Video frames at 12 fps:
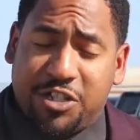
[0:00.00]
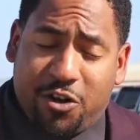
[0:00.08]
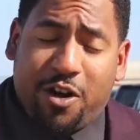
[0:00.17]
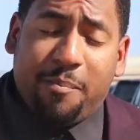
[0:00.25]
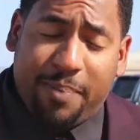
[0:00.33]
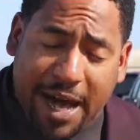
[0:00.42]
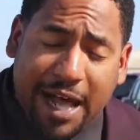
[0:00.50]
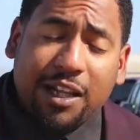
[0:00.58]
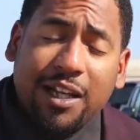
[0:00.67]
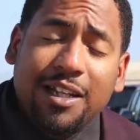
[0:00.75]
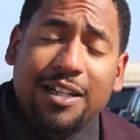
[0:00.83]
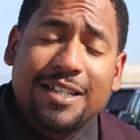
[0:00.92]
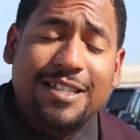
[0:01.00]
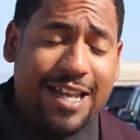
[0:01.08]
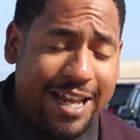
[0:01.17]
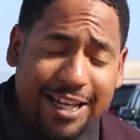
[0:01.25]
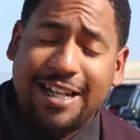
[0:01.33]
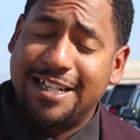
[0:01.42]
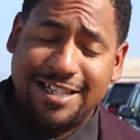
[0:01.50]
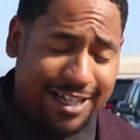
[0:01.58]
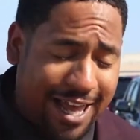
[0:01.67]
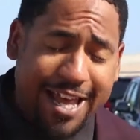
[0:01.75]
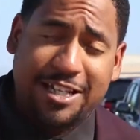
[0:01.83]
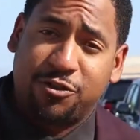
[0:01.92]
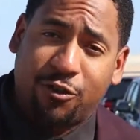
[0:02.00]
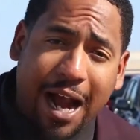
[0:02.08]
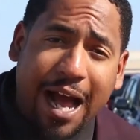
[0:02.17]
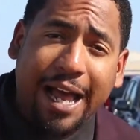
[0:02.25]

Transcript: As your Impala taking its last